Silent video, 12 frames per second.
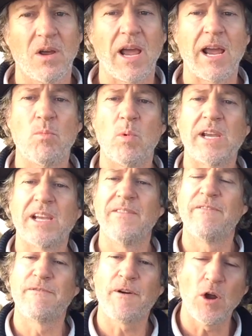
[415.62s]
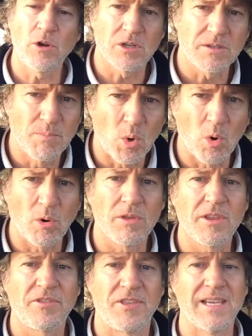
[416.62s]
and we can focus more on
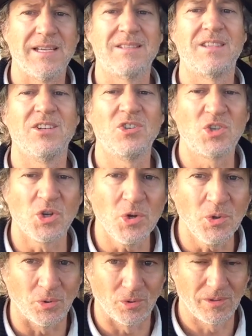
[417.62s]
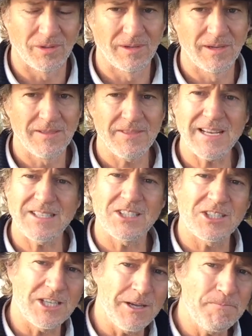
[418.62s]
the things that do. That
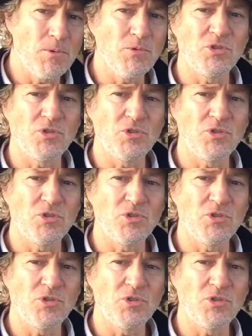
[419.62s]
simple